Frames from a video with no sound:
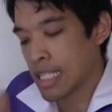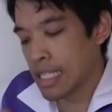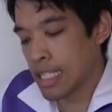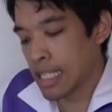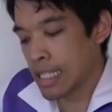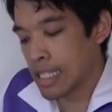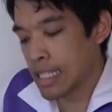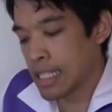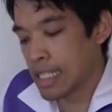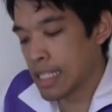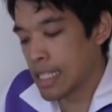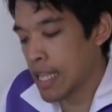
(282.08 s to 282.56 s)

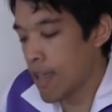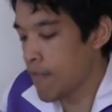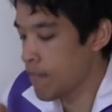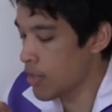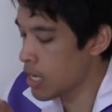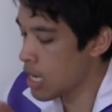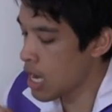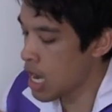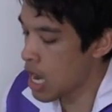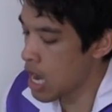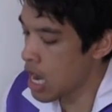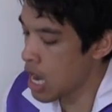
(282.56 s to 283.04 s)

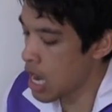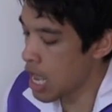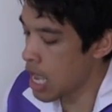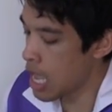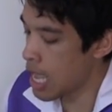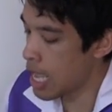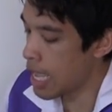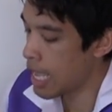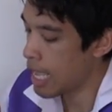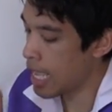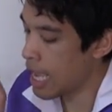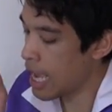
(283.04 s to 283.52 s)
7
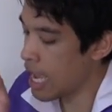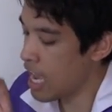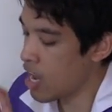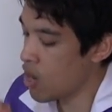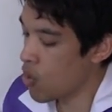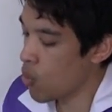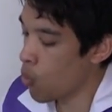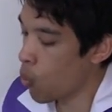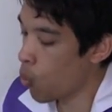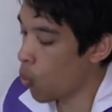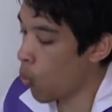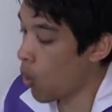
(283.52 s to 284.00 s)

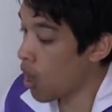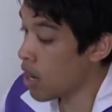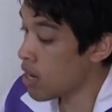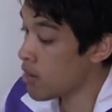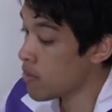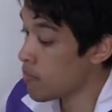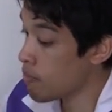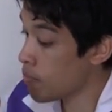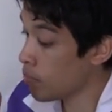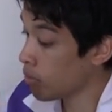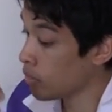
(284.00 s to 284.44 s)
in one